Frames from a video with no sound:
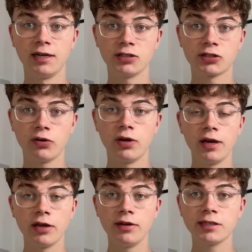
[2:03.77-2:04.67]
So
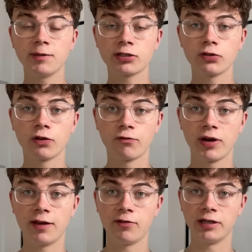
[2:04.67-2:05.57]
you need to make sure you're
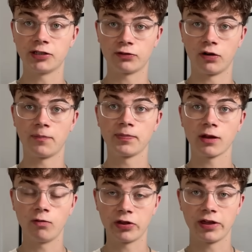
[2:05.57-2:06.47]
really, really strong
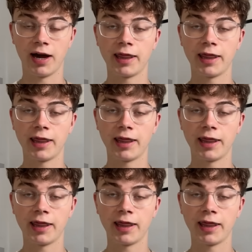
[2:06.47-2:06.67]
with that.